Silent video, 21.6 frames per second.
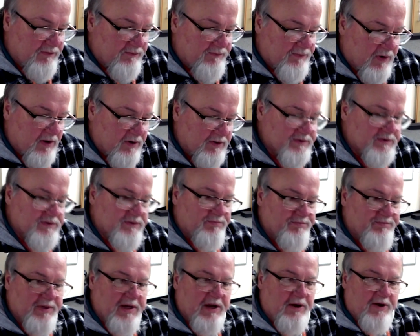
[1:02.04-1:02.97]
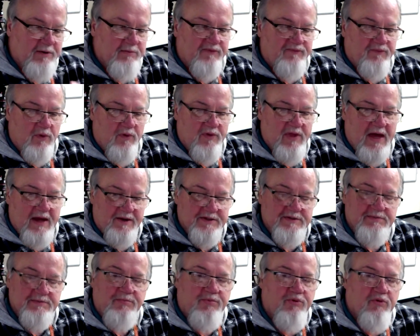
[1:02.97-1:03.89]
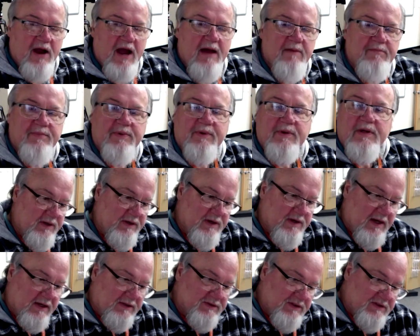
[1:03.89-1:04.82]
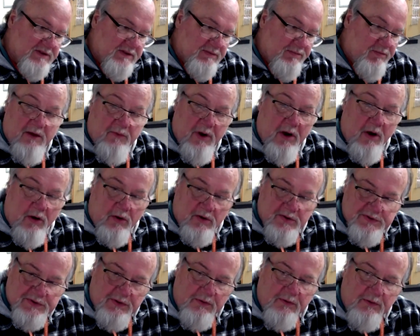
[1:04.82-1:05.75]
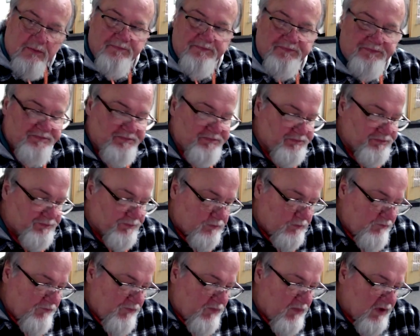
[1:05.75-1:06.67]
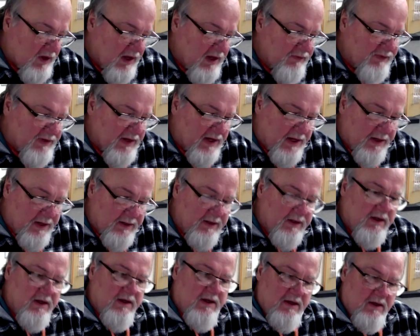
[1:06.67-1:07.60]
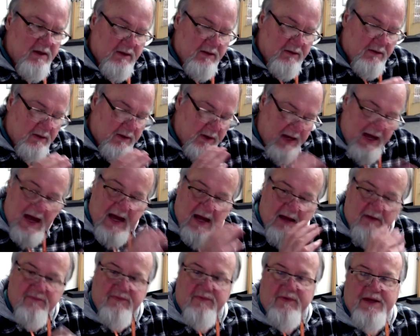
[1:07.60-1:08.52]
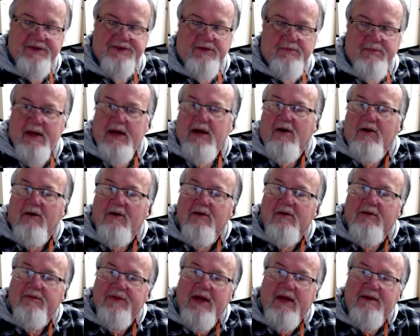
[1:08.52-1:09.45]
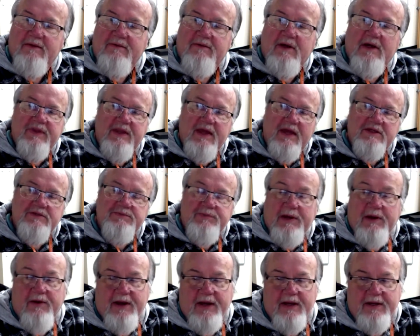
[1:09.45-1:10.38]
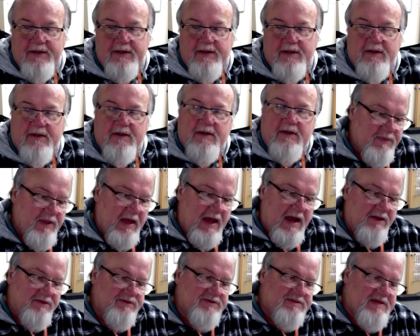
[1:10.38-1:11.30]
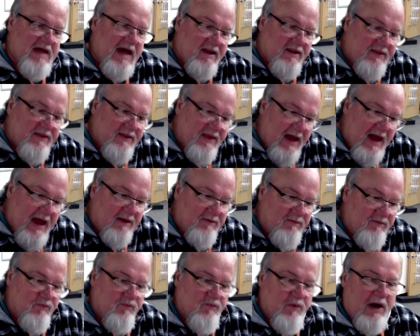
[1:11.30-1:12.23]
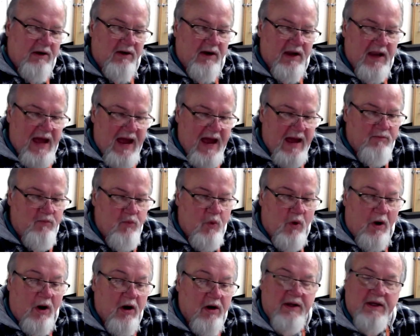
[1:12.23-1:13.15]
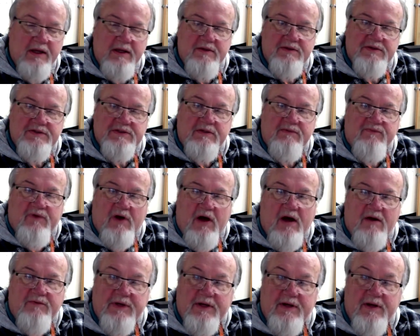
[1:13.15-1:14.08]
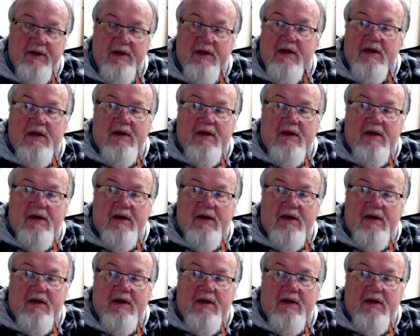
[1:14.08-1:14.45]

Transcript: the first period before that is prep. The next is our rehearsal, and then live at the bell on that next period. Outside of that, our lab work is involved in